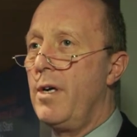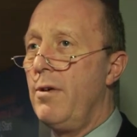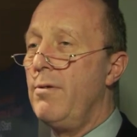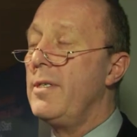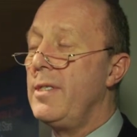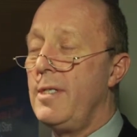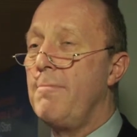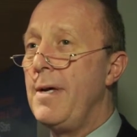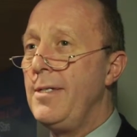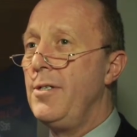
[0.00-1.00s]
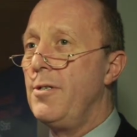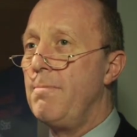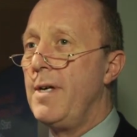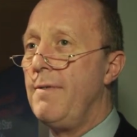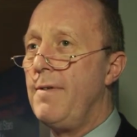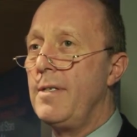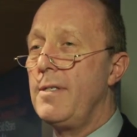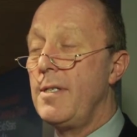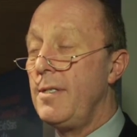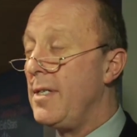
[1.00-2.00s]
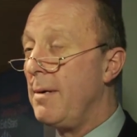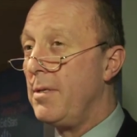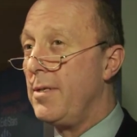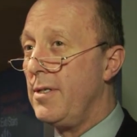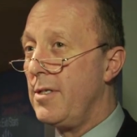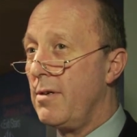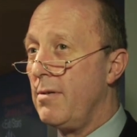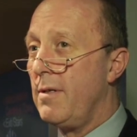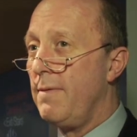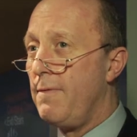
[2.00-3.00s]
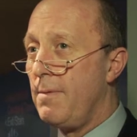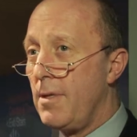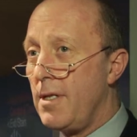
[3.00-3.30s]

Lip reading: who is dependent on benefits has doubled in Scotland from